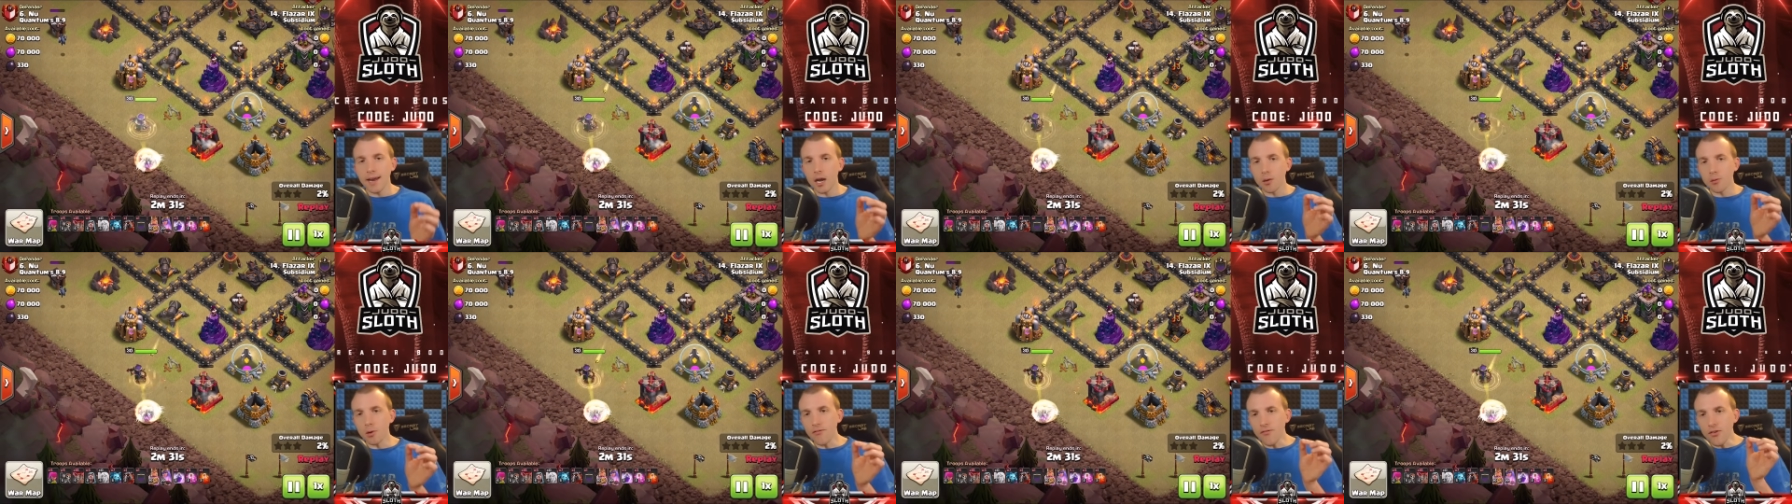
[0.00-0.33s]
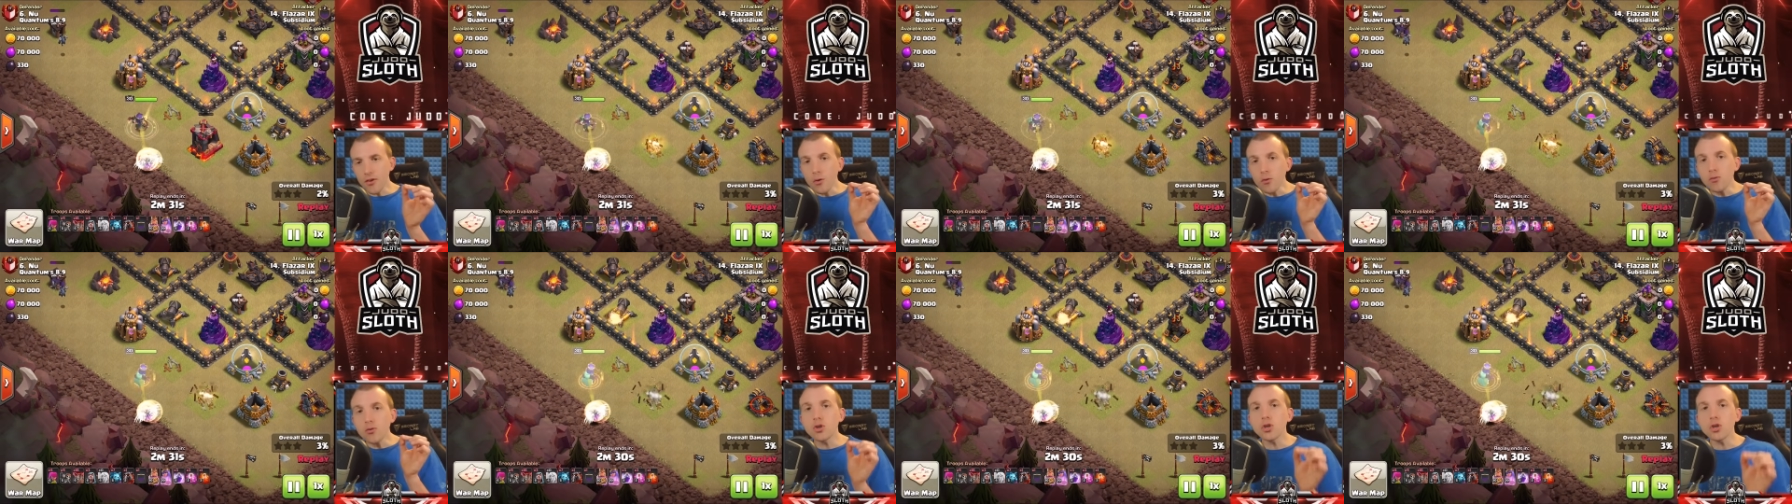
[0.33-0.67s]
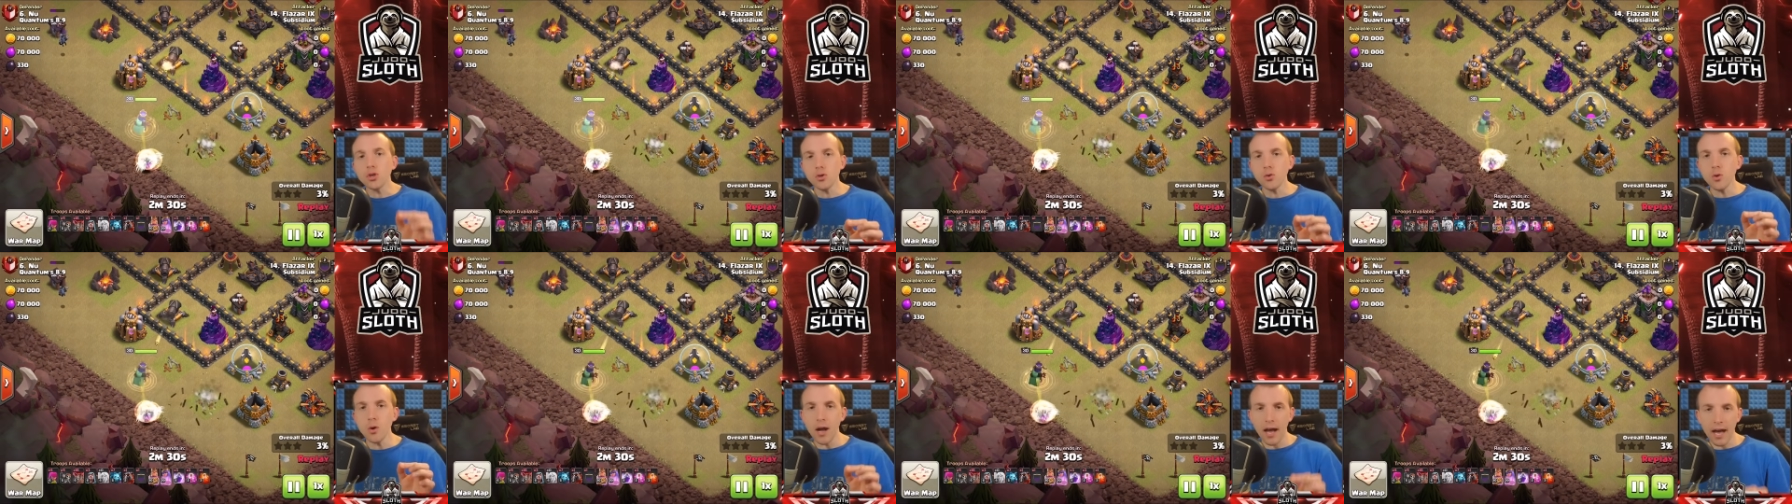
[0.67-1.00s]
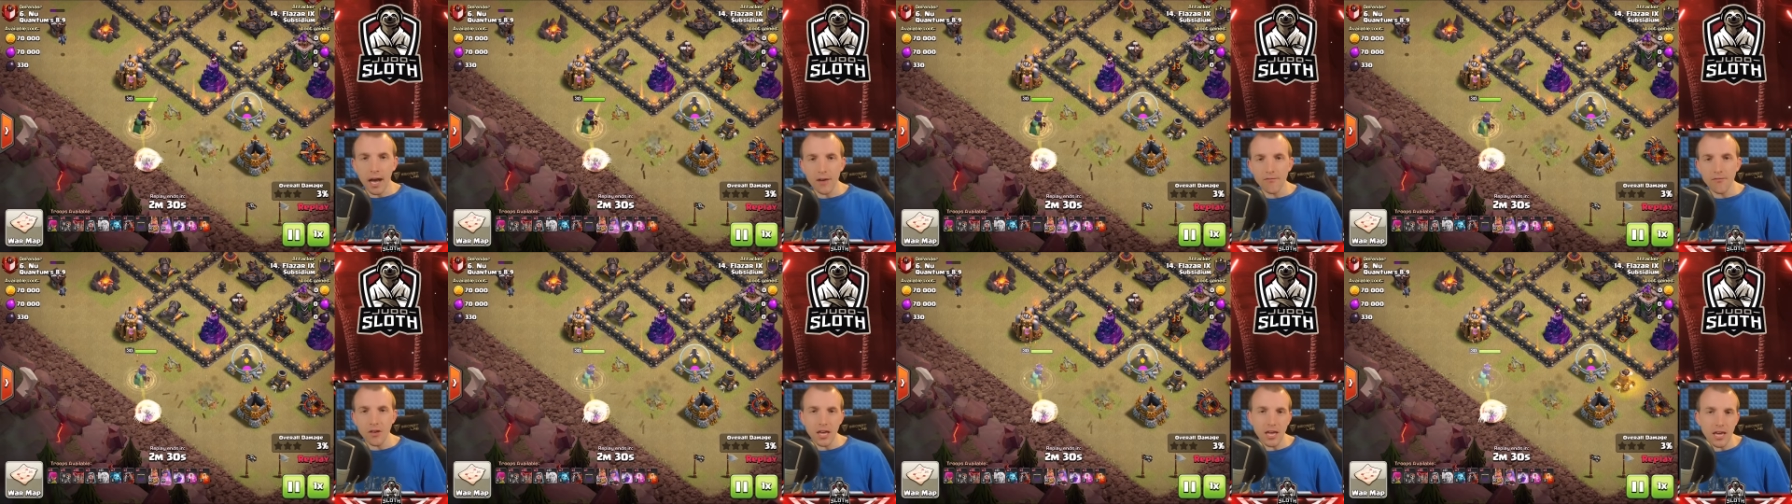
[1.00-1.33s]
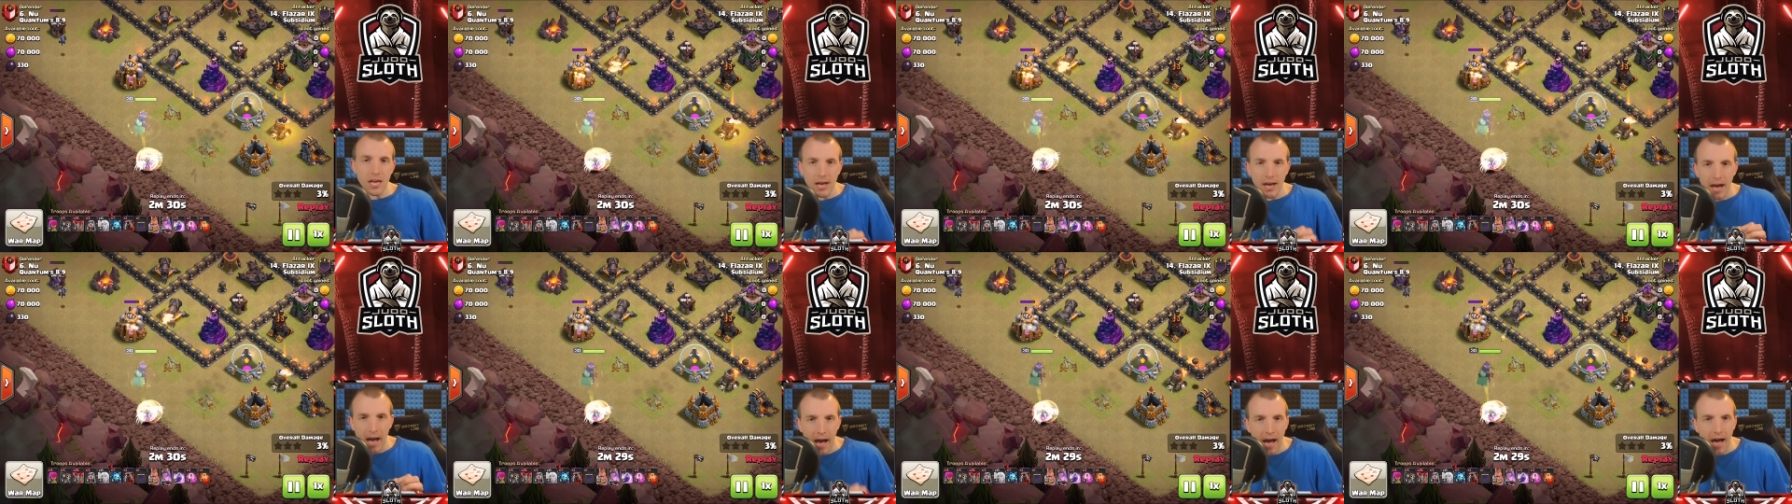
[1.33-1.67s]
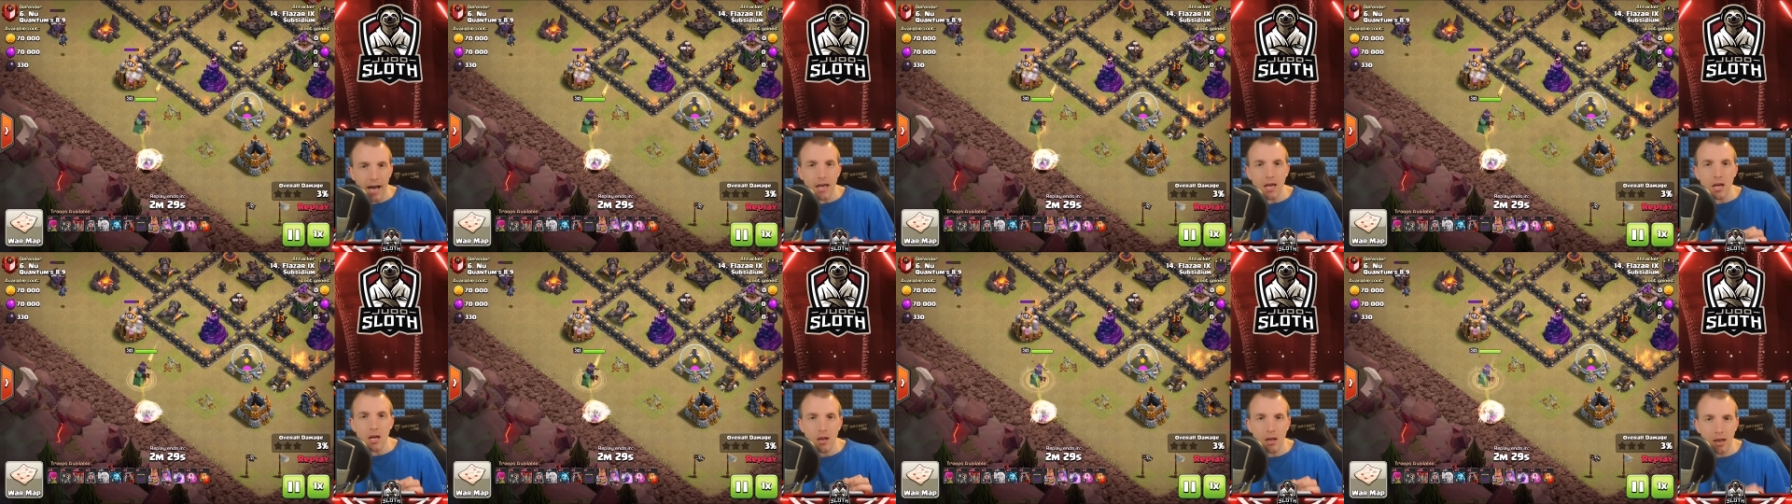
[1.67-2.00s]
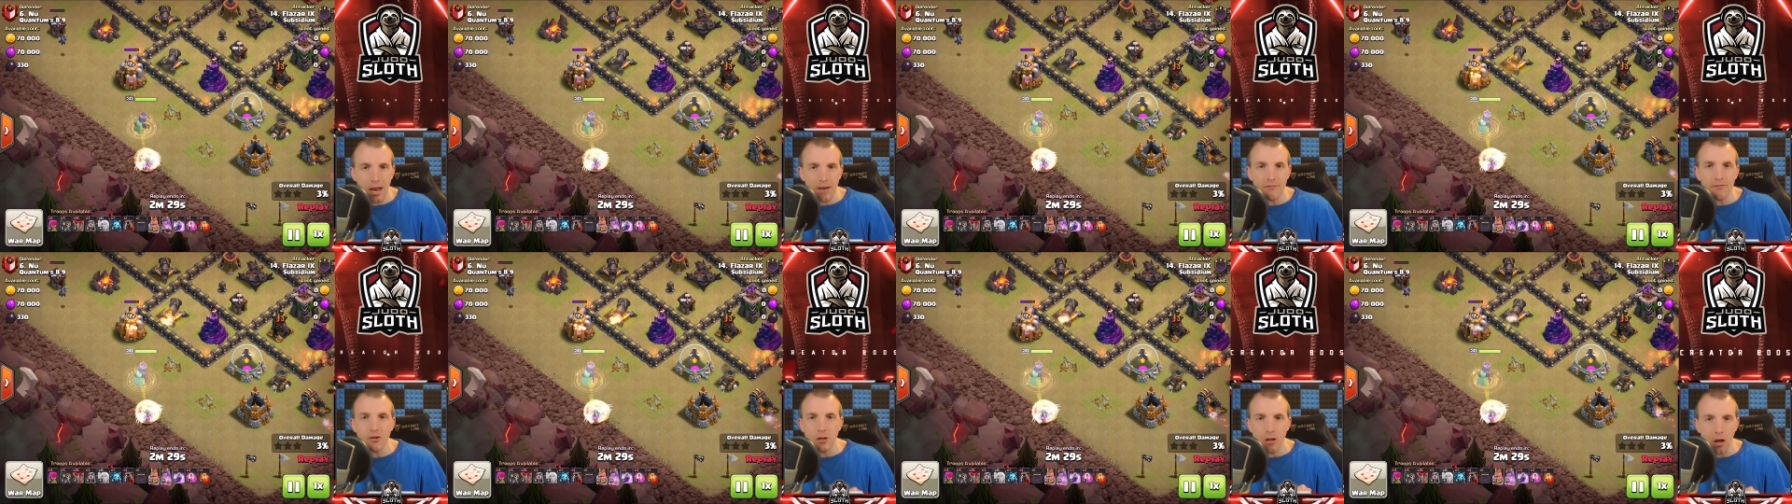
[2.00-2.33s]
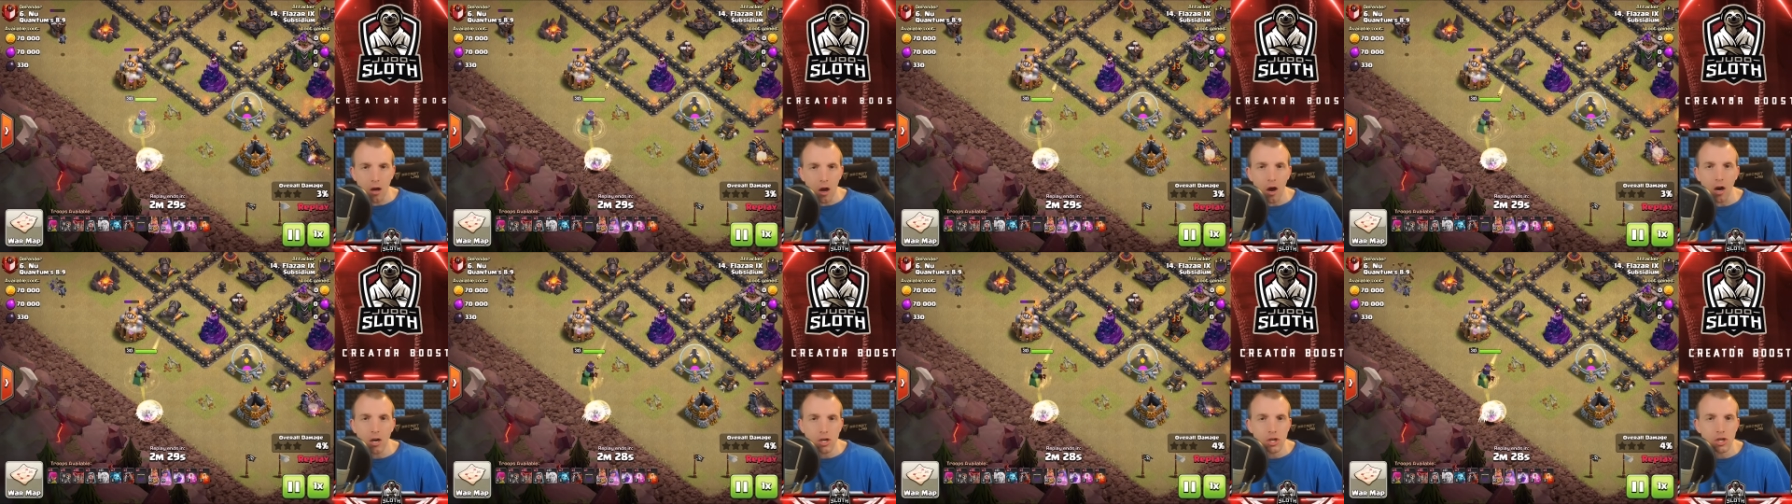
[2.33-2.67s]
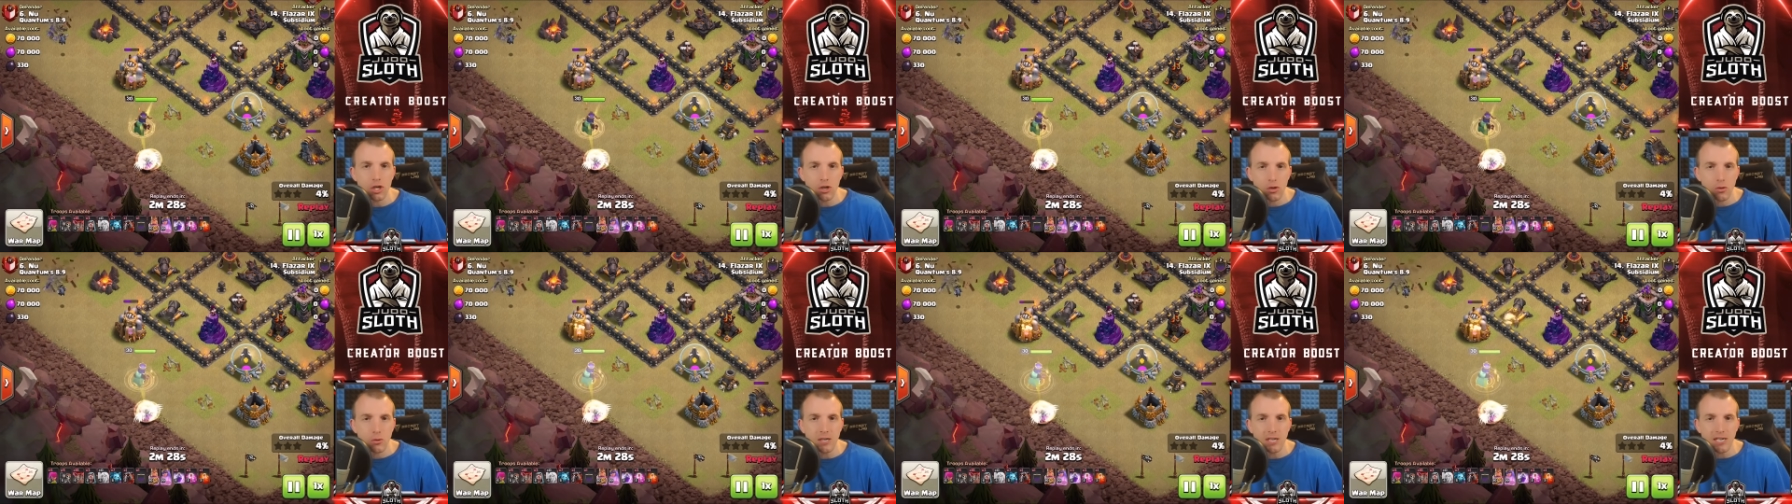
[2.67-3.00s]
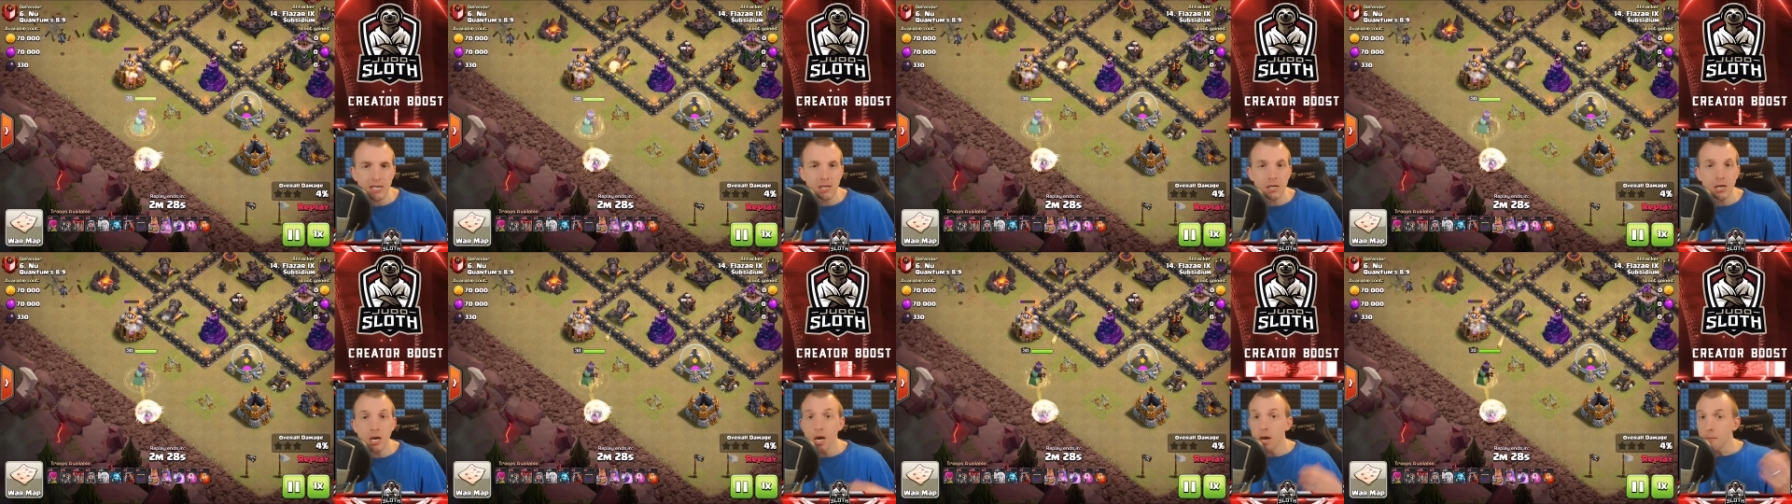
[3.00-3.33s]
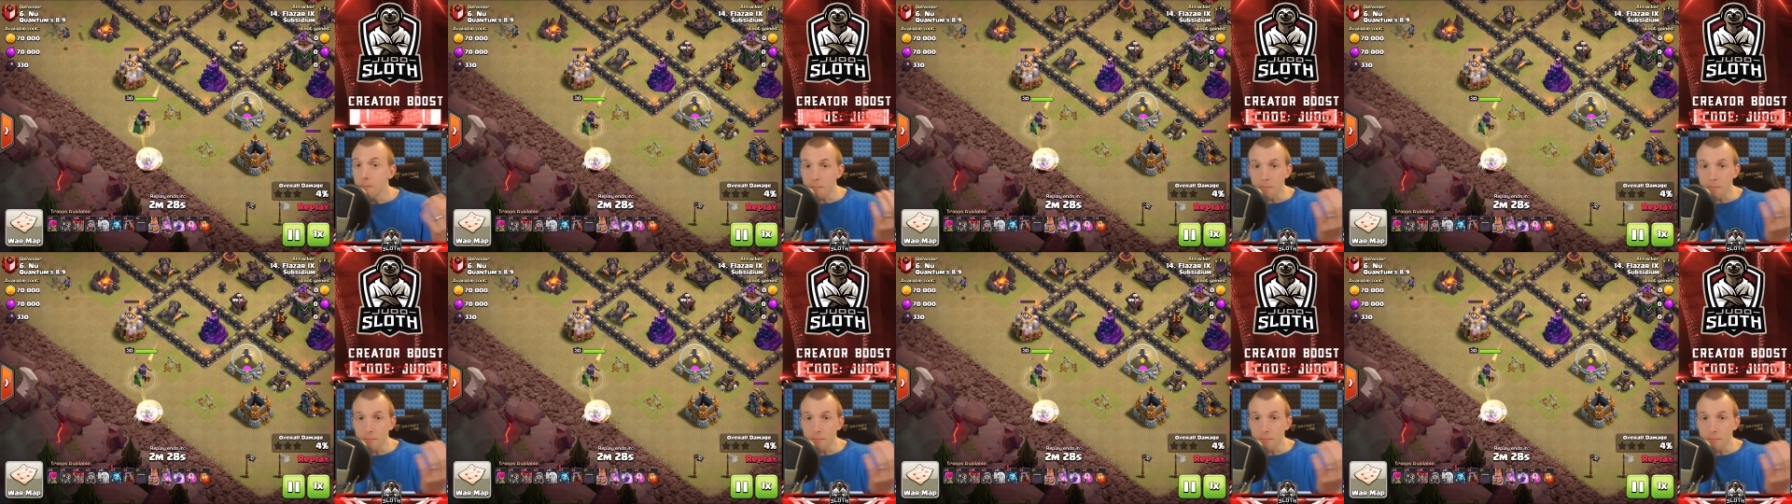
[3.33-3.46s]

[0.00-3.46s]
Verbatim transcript: Now if you do have a higher level Archer Queen,